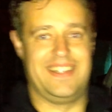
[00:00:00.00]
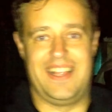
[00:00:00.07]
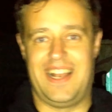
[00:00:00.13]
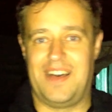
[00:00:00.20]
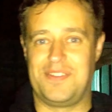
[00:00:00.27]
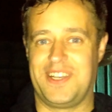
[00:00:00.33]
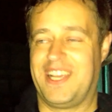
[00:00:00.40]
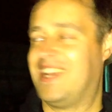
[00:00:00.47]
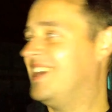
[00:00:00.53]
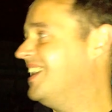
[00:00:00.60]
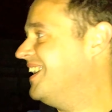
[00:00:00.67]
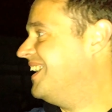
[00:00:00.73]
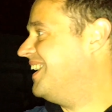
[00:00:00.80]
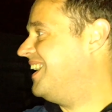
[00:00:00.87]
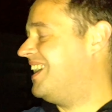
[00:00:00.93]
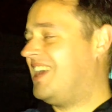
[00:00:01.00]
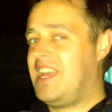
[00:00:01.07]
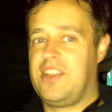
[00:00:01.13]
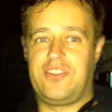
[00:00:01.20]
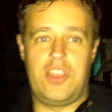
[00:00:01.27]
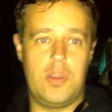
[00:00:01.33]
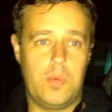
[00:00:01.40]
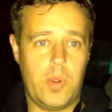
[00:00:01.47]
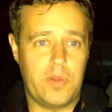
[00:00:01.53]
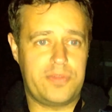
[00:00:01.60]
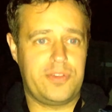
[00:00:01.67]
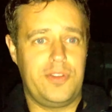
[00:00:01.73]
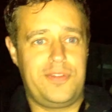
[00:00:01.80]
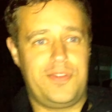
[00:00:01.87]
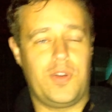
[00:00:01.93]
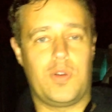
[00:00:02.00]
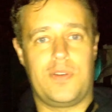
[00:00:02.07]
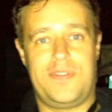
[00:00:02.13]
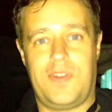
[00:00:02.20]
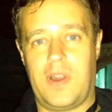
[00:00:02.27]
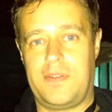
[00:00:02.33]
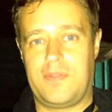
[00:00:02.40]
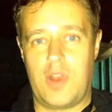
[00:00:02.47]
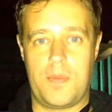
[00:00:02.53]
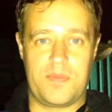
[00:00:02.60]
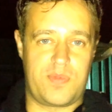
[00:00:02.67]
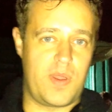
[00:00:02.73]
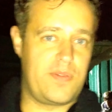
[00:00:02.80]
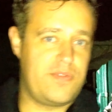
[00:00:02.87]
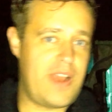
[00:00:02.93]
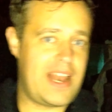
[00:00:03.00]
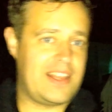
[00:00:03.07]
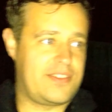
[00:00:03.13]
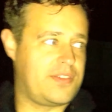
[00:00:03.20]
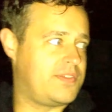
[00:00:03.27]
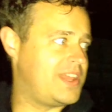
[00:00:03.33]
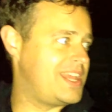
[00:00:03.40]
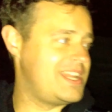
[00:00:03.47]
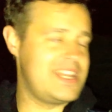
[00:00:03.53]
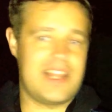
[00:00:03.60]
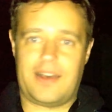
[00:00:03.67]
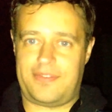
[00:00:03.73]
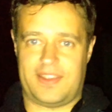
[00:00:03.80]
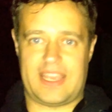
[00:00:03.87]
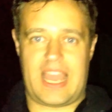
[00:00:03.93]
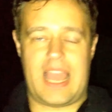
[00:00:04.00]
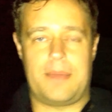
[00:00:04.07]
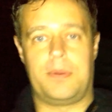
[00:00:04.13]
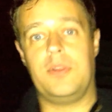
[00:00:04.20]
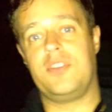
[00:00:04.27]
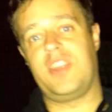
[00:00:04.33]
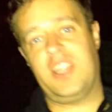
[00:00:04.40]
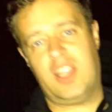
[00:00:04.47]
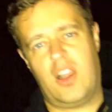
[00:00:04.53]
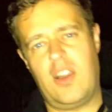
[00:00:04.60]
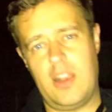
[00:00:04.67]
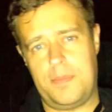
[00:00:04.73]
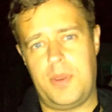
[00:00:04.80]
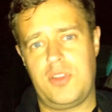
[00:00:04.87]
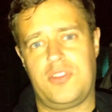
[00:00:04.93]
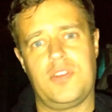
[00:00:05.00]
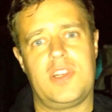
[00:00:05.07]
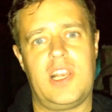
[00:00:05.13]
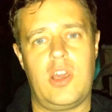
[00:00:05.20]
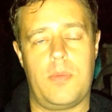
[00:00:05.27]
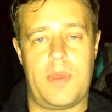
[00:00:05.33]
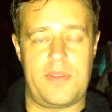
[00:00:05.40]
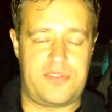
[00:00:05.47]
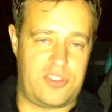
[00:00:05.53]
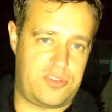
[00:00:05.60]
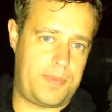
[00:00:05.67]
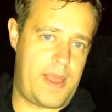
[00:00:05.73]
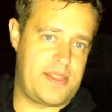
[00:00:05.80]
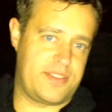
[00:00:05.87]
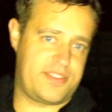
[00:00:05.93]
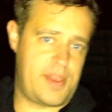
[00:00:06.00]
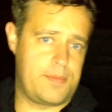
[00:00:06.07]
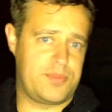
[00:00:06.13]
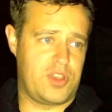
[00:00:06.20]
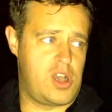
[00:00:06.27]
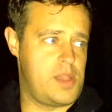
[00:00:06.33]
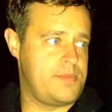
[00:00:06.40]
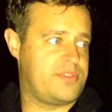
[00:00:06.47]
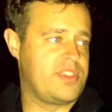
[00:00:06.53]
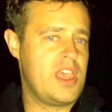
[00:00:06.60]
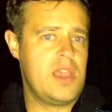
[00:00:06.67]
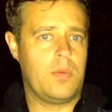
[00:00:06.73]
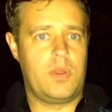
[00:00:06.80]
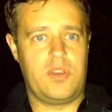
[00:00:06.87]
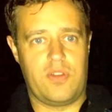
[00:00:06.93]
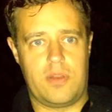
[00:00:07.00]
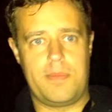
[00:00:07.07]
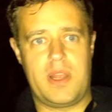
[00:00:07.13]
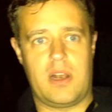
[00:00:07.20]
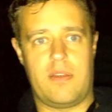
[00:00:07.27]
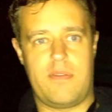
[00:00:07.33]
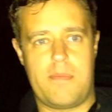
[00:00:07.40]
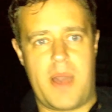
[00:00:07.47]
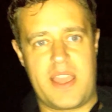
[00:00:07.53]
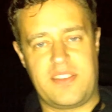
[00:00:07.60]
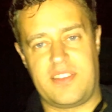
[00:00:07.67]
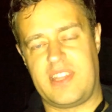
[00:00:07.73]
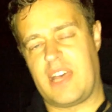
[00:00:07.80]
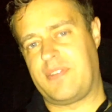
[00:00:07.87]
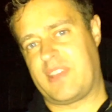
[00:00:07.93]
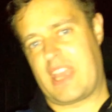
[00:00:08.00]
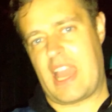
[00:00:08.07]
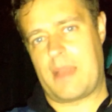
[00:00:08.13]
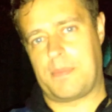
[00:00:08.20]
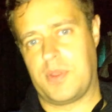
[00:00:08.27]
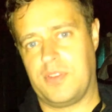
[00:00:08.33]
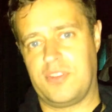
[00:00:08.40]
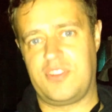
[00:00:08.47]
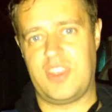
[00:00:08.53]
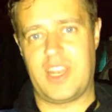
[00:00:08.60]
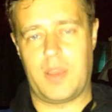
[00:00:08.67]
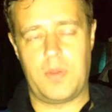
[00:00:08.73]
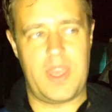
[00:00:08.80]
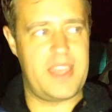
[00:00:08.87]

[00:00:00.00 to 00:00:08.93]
They're loving it. So you walk through 4 or 5 rooms where relatively nothing happens. It kind of puts you in a little bit of suspense. Sometimes when you're in the middle of a maze and nothing happens, you know,